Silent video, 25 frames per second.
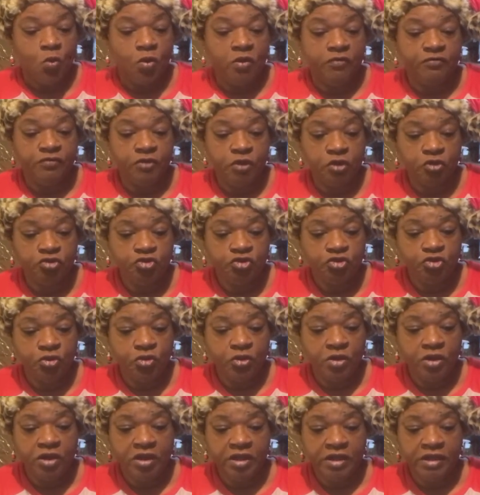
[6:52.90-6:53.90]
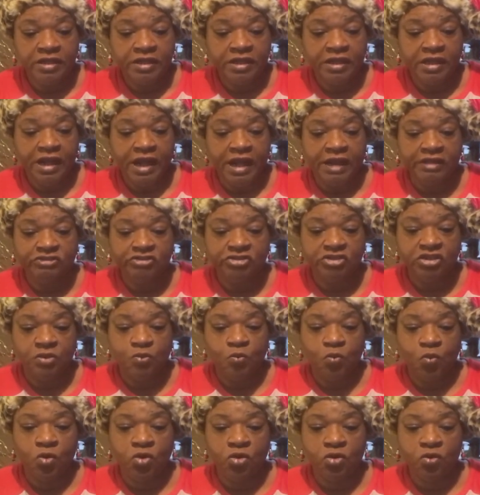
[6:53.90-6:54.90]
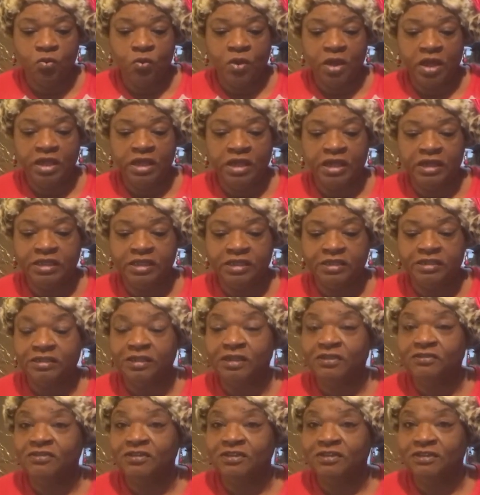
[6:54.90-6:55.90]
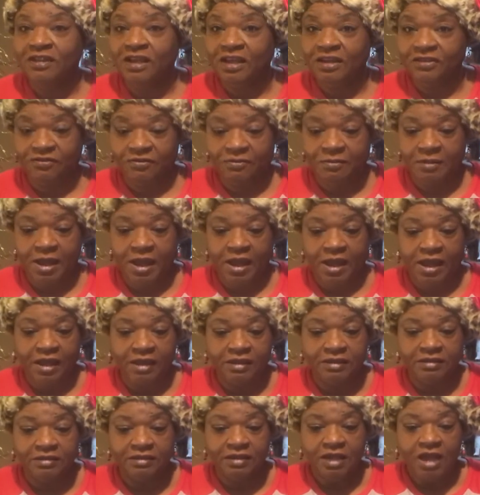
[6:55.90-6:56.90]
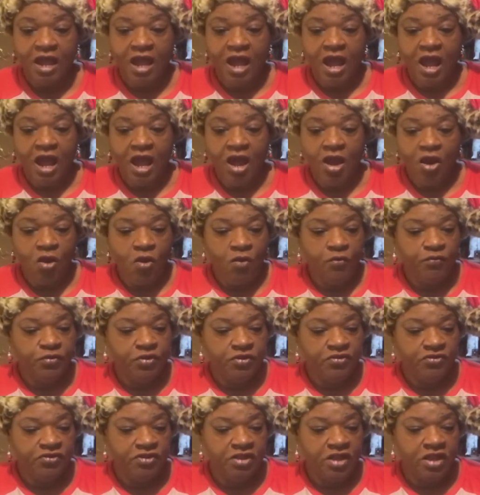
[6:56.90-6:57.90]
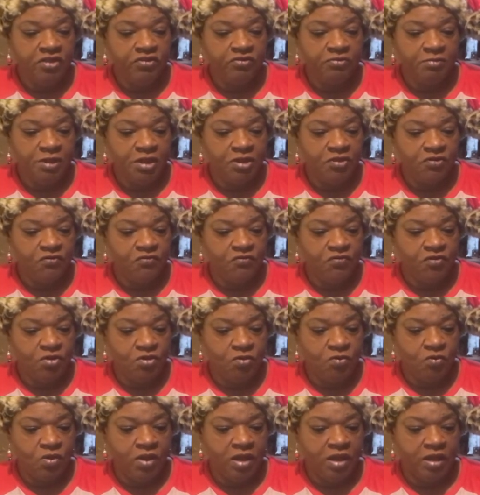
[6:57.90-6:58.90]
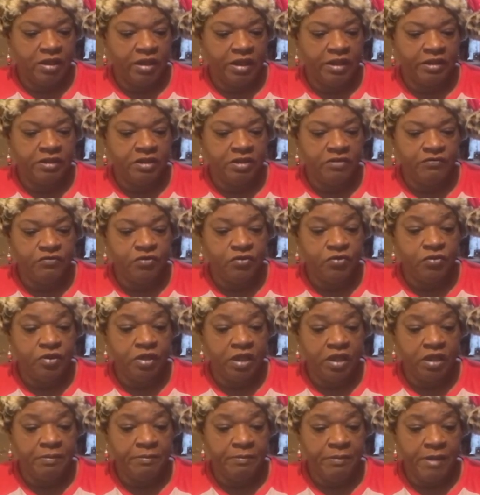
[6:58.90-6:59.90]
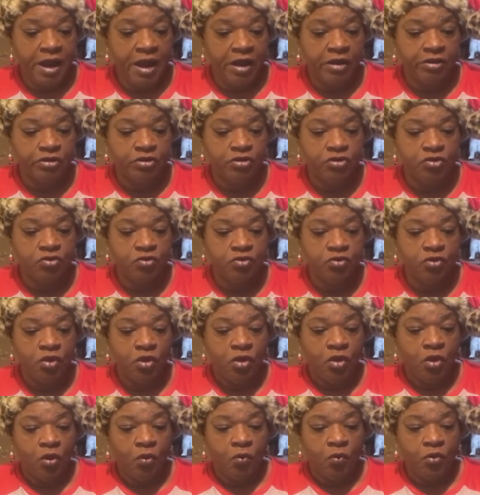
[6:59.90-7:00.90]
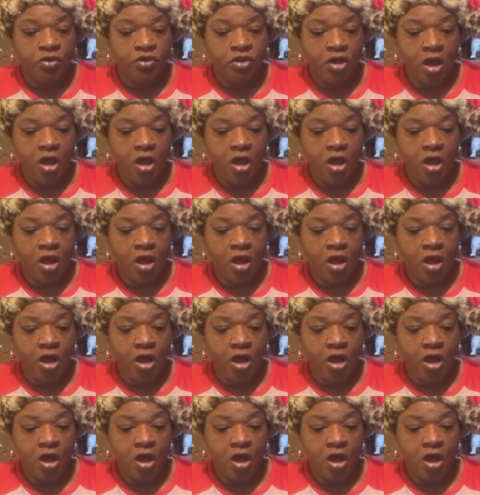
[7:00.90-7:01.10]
with no sugar or honey. I shed water weight and it doesn't taste bad. I hope these things make you feel well. I love you and admire you with